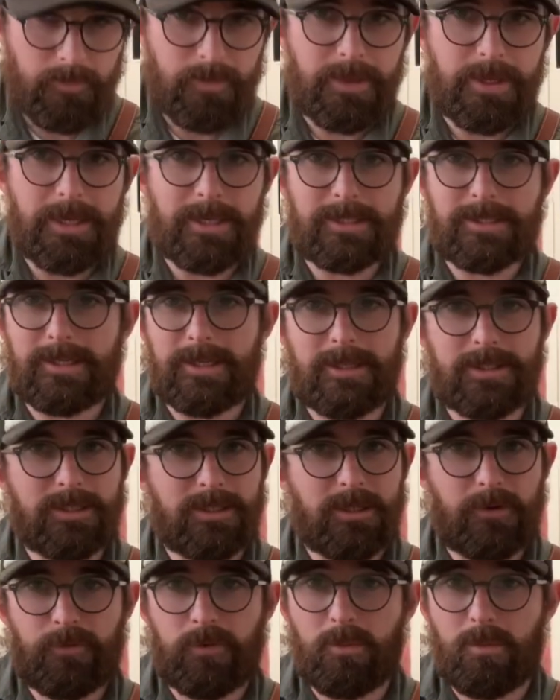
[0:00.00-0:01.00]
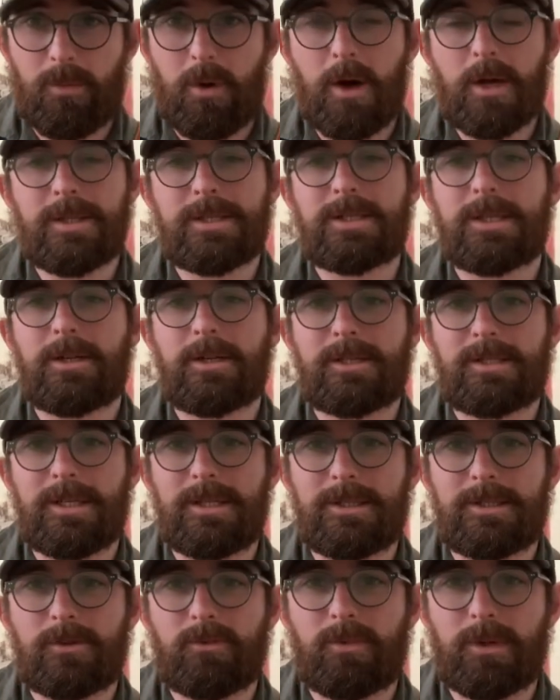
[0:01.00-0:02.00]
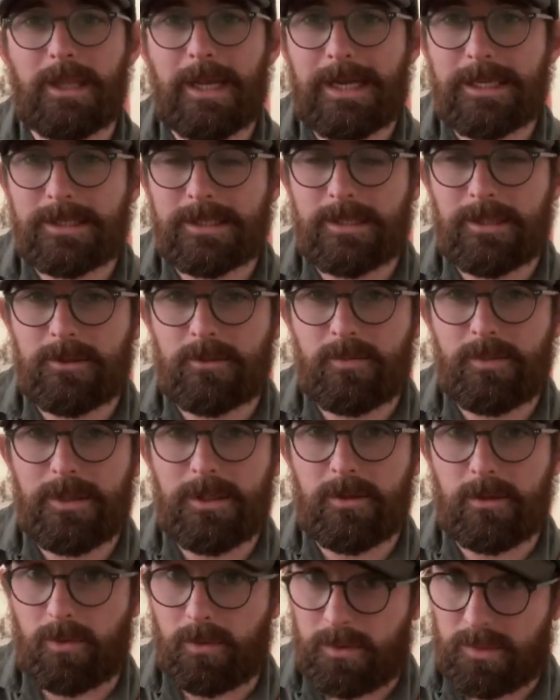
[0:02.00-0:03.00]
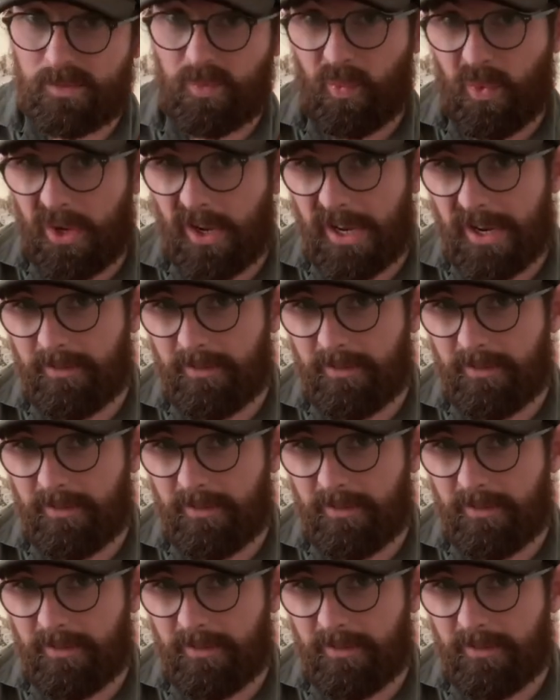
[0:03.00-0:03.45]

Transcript: it's a different mindset. I tend to relax a little bit, or when I am